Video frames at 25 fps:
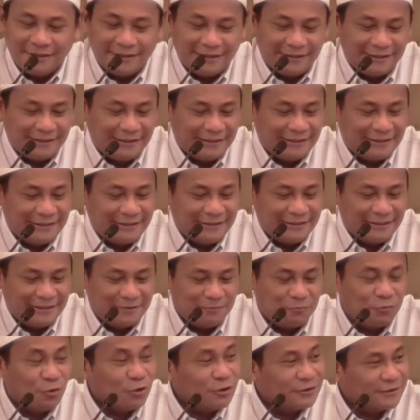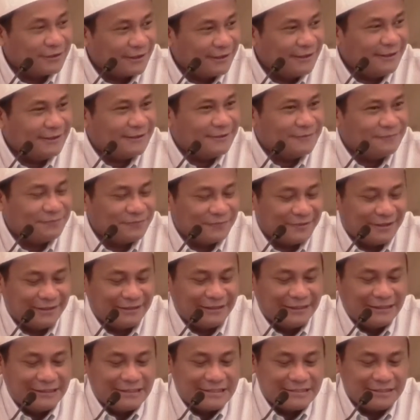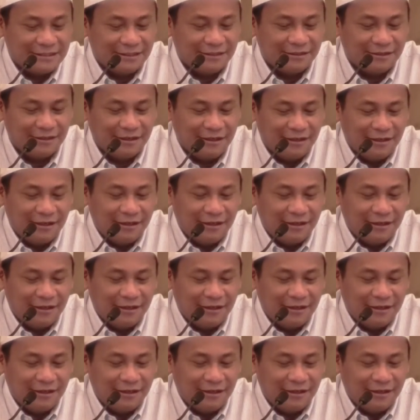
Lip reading: And then he boiled the egg, and then he said,